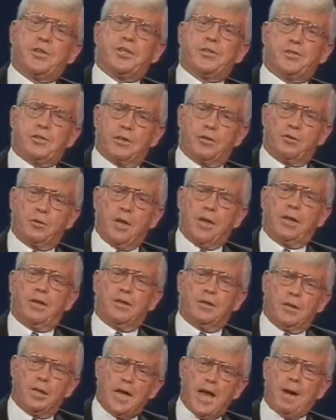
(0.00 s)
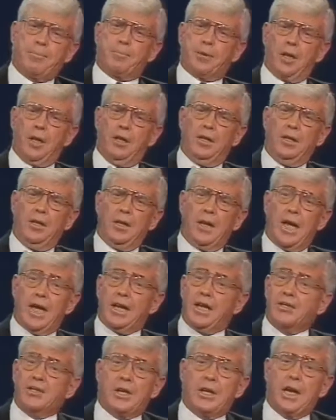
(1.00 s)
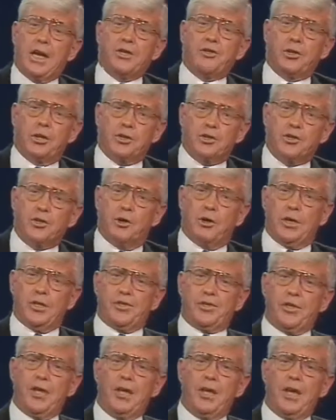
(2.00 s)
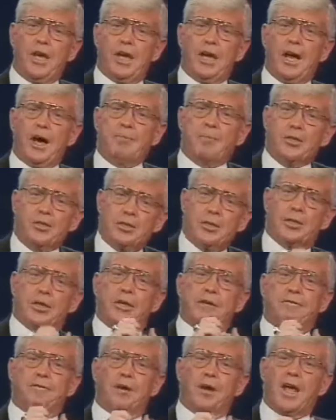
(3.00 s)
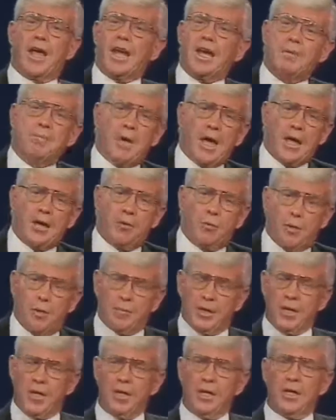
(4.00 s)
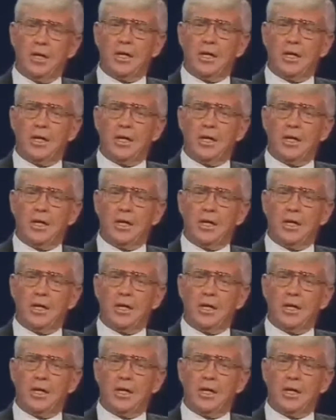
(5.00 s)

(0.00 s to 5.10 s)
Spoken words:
to credit and capital and educational choice and opportunity for any man or woman